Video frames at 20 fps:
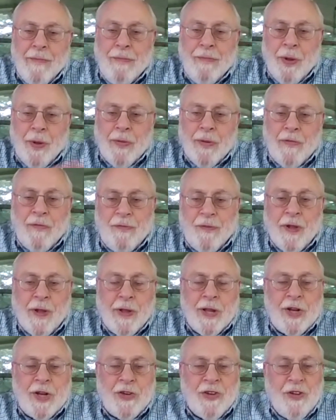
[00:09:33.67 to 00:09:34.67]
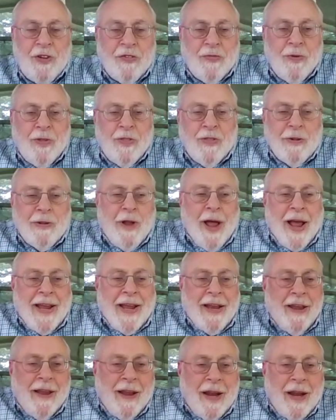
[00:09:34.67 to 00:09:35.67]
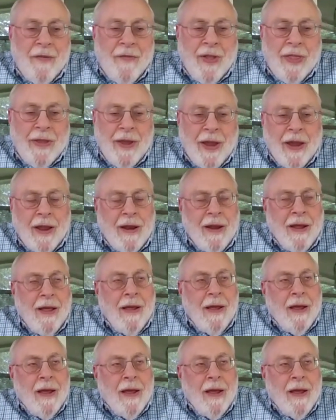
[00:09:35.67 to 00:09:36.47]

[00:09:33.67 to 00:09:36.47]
built villages with lighting and everything.